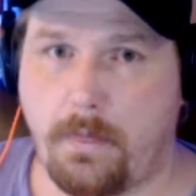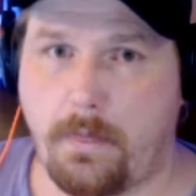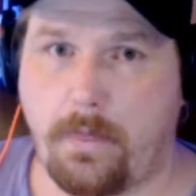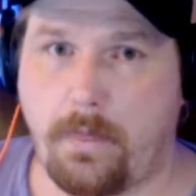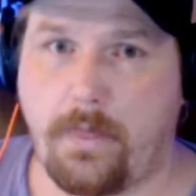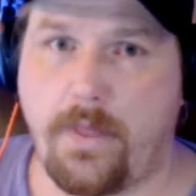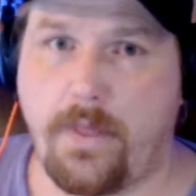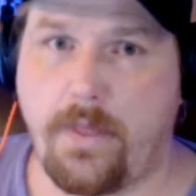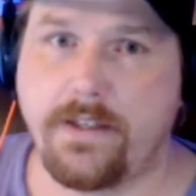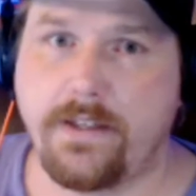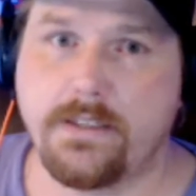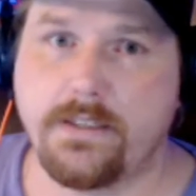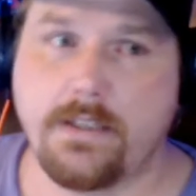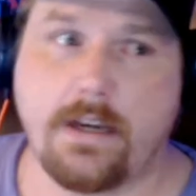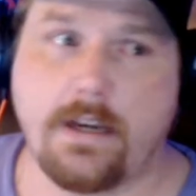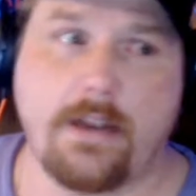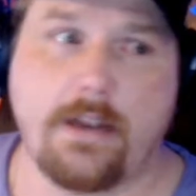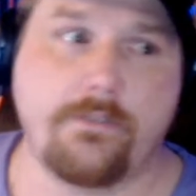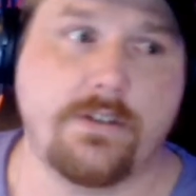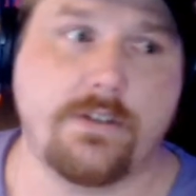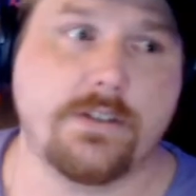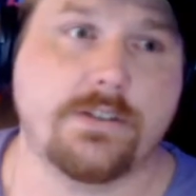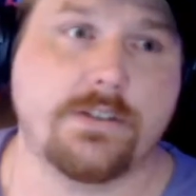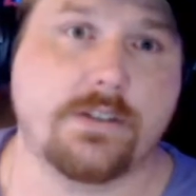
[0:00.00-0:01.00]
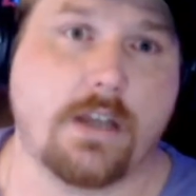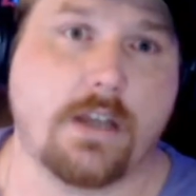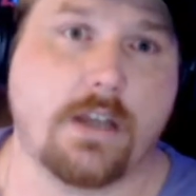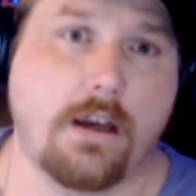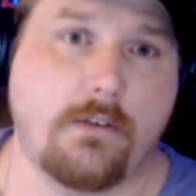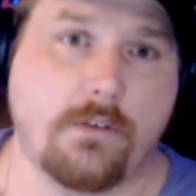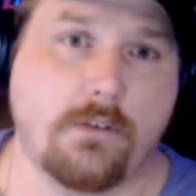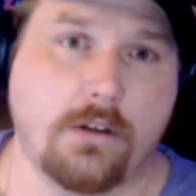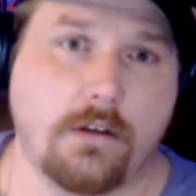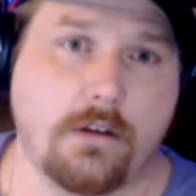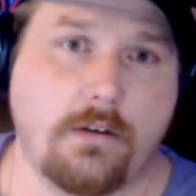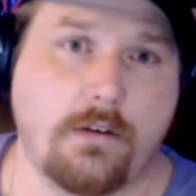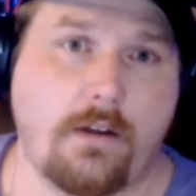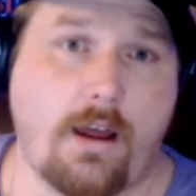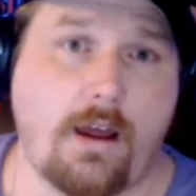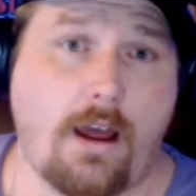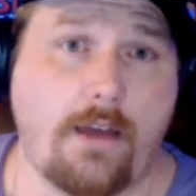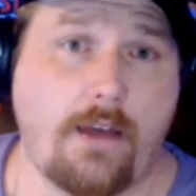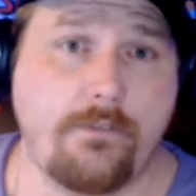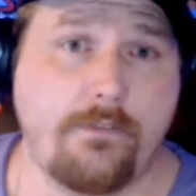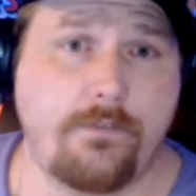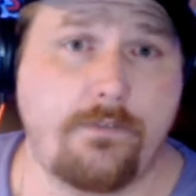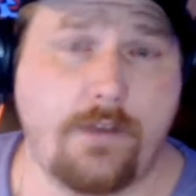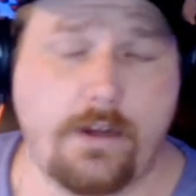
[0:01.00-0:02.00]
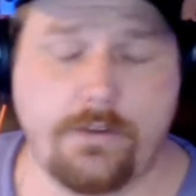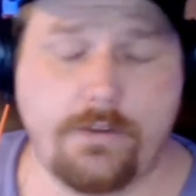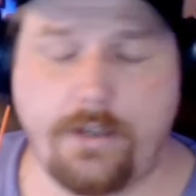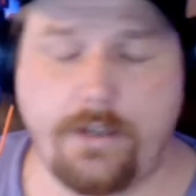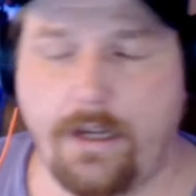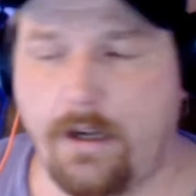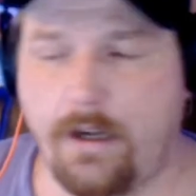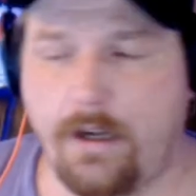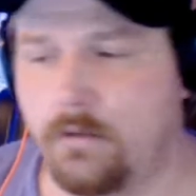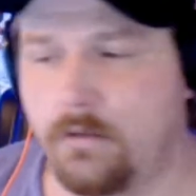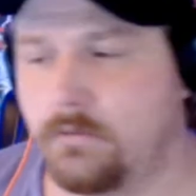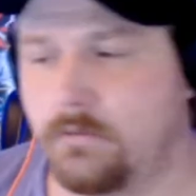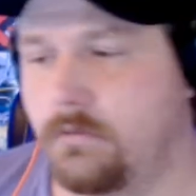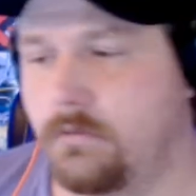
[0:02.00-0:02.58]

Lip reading: things that I've discovered, I've found out,